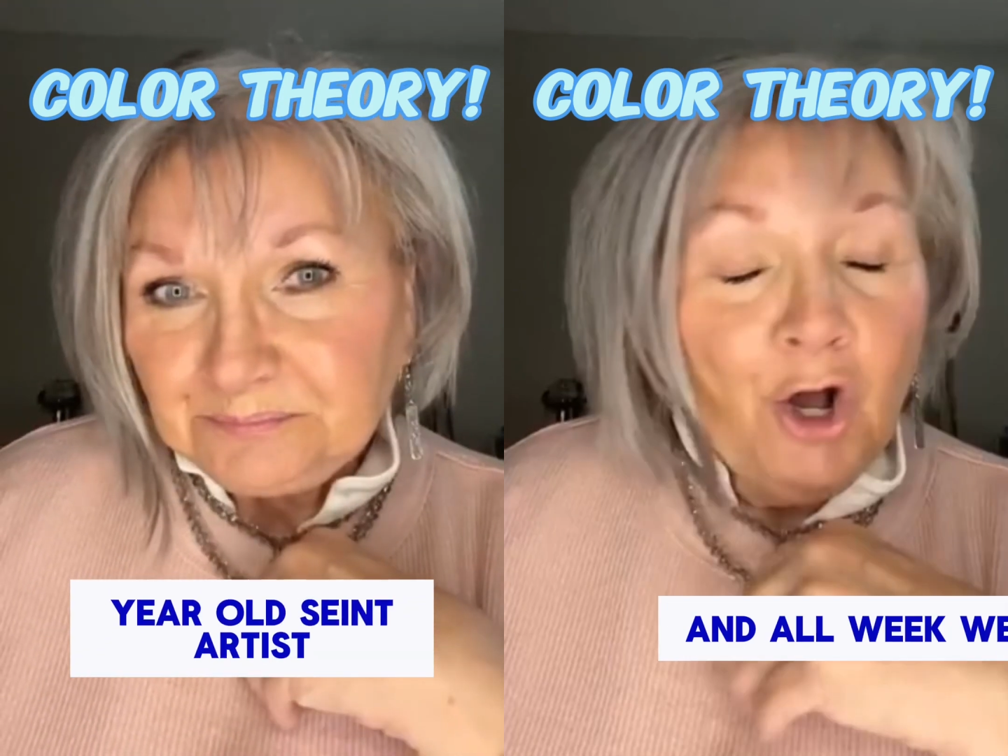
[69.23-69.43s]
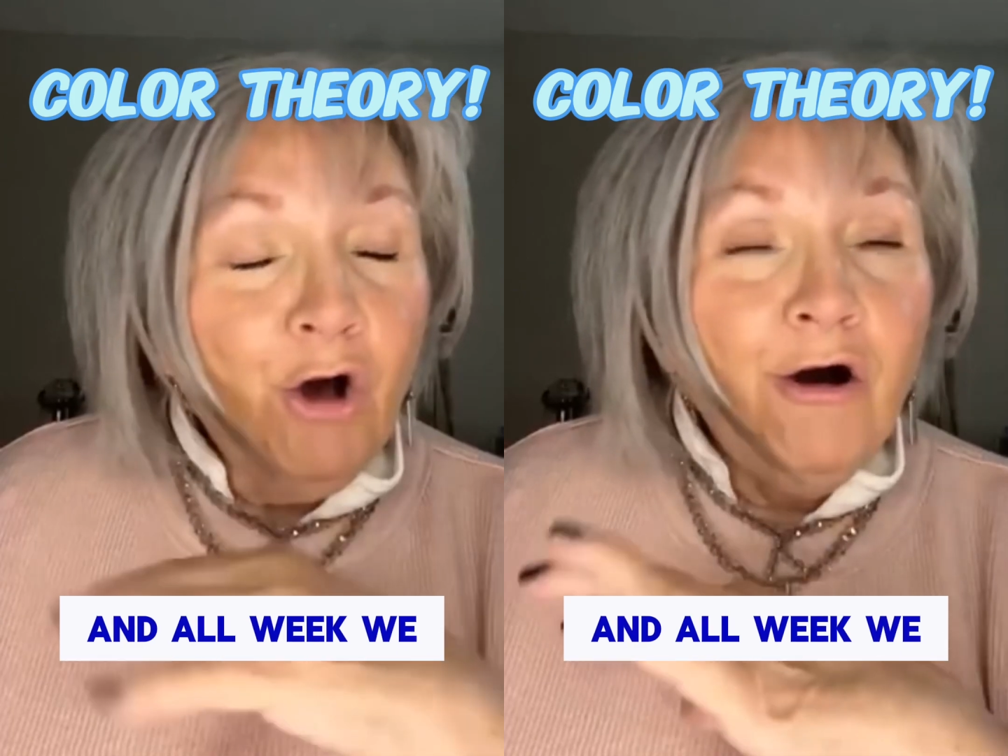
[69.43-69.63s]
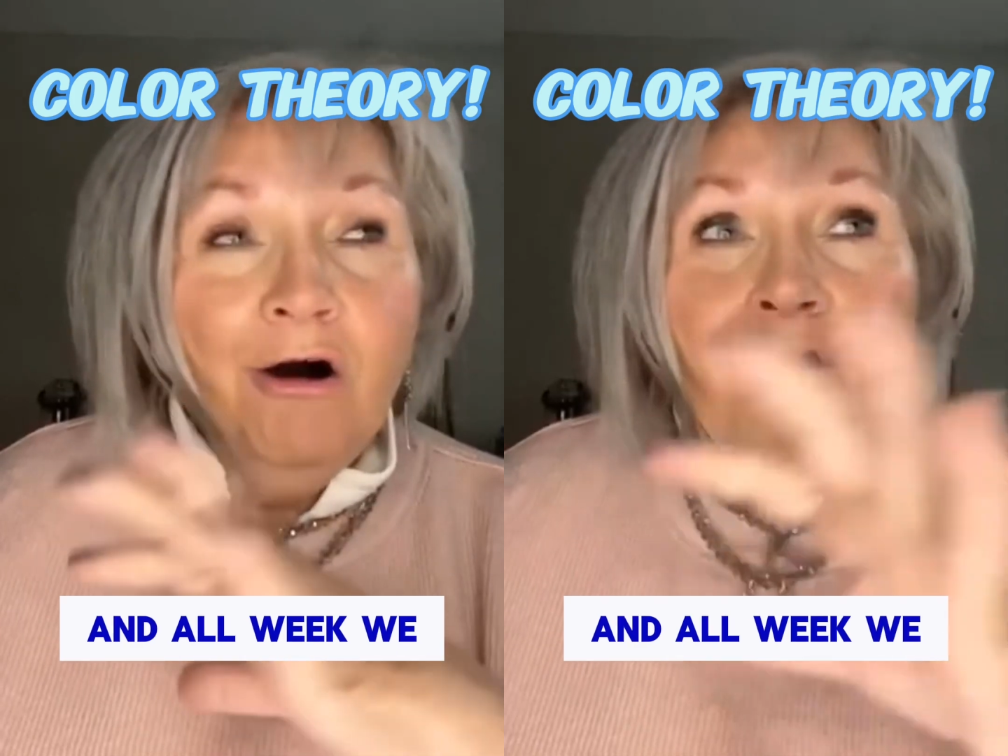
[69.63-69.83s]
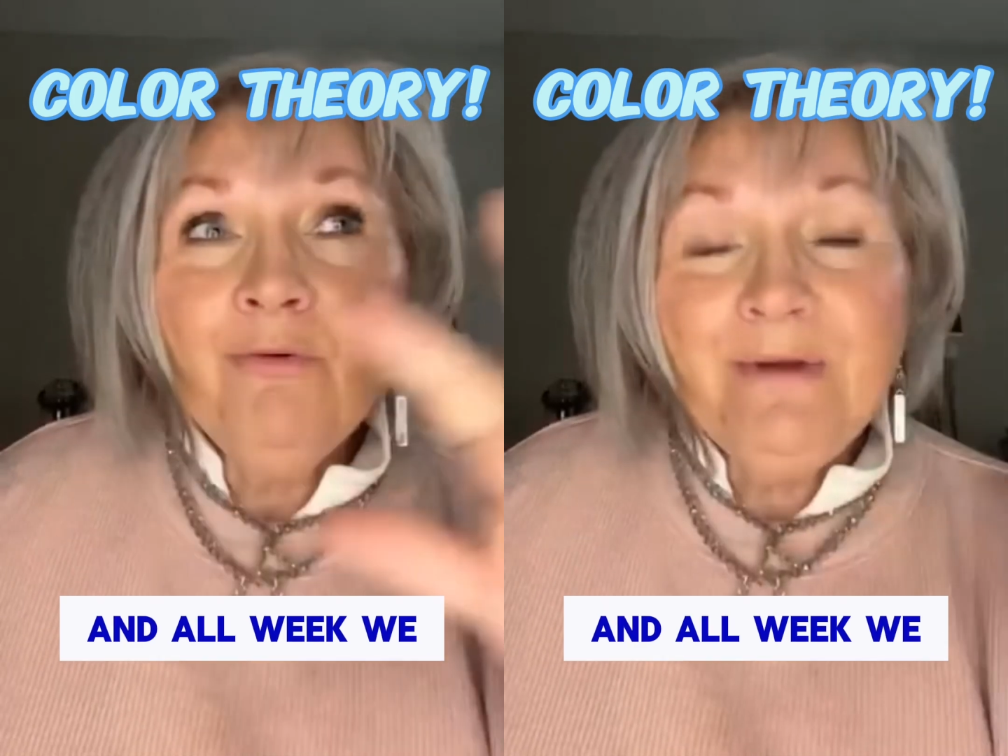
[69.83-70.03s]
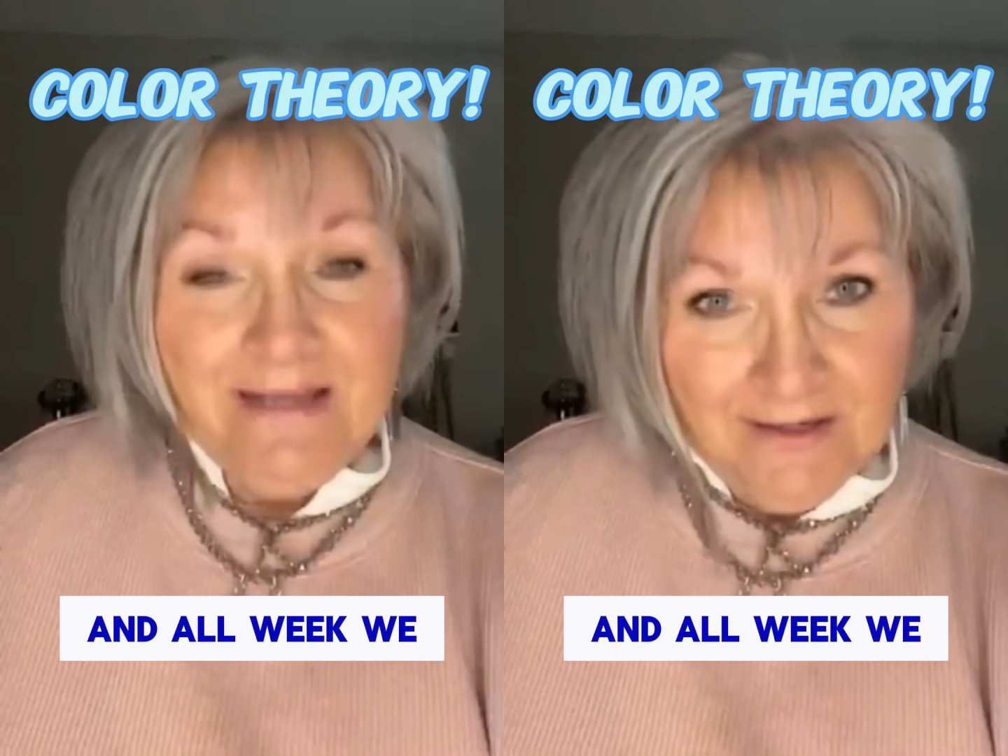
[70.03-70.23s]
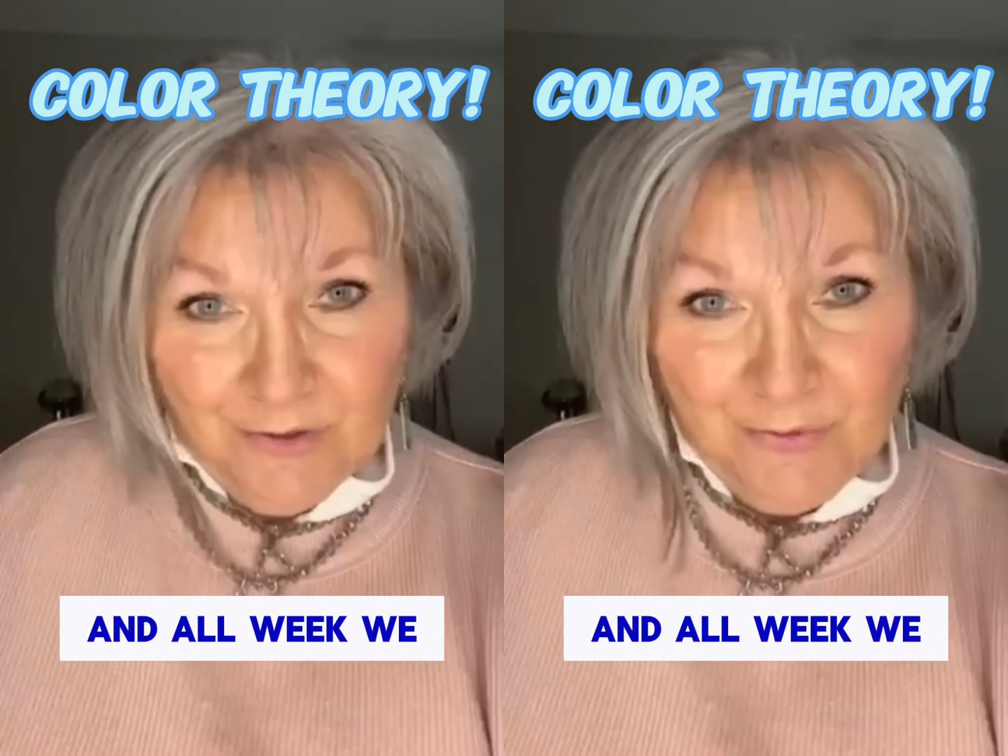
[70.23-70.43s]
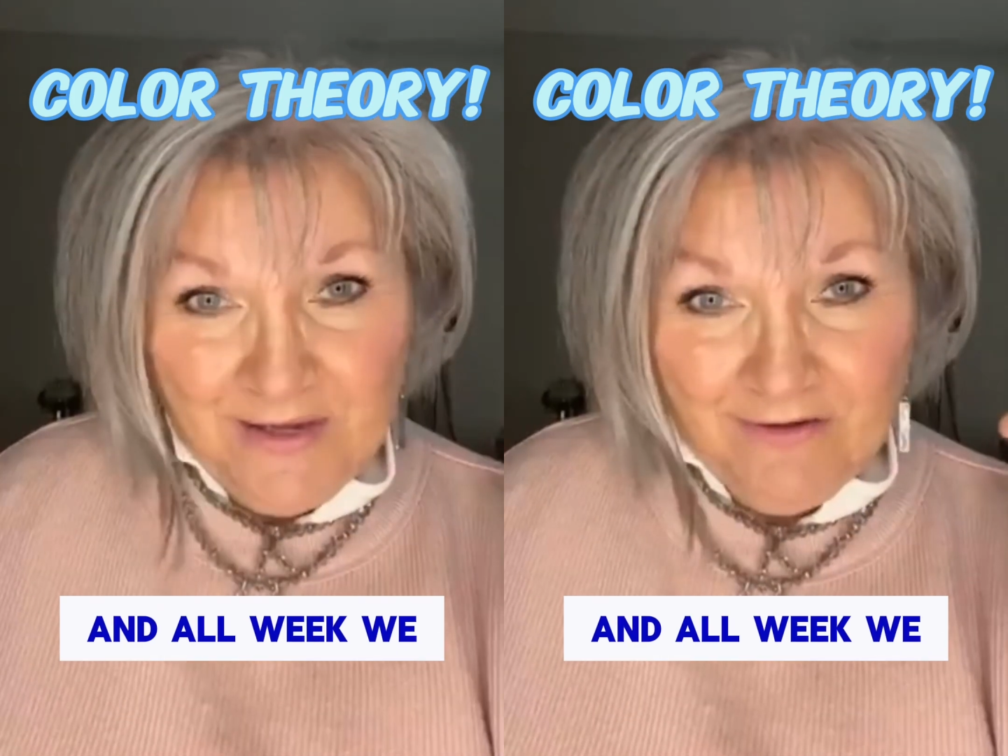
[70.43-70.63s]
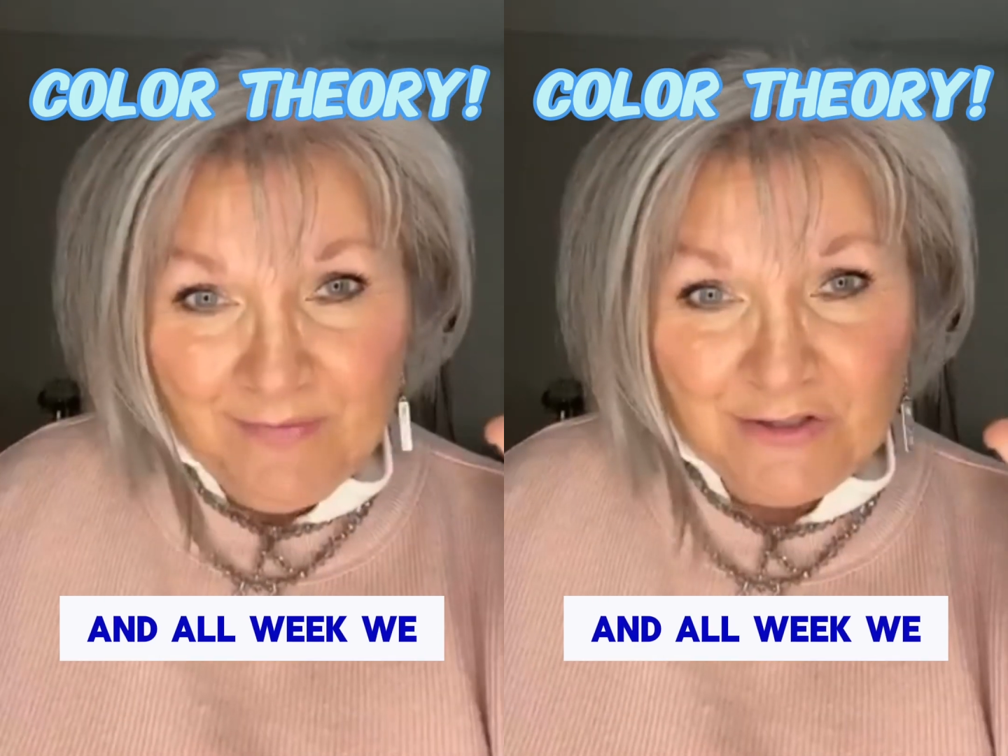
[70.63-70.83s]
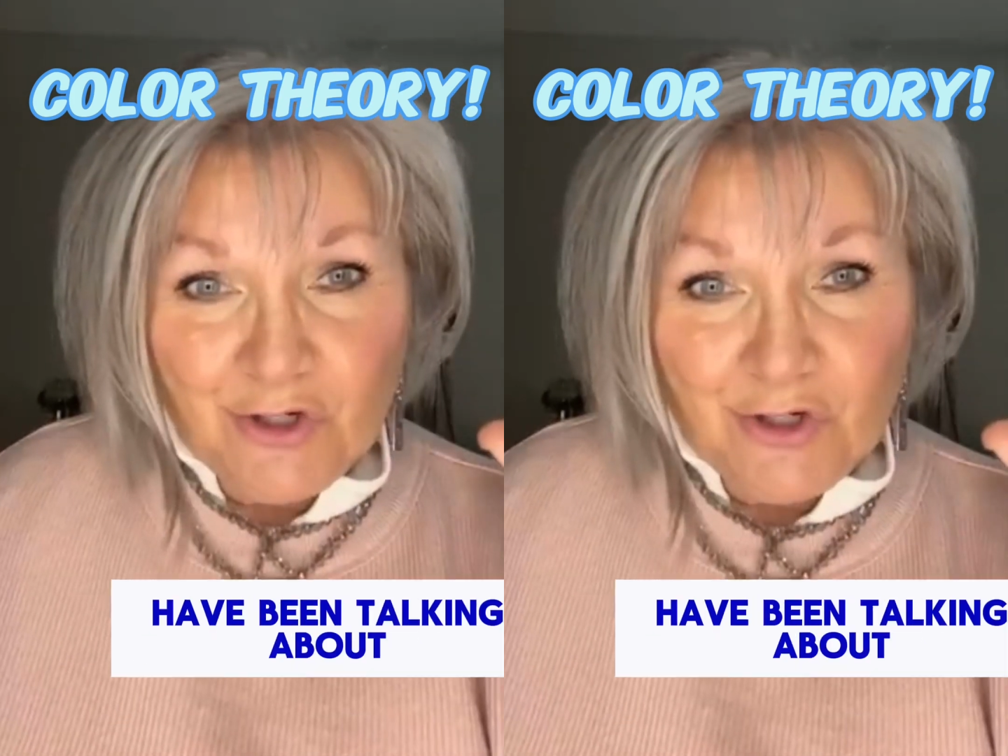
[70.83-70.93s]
And all week we have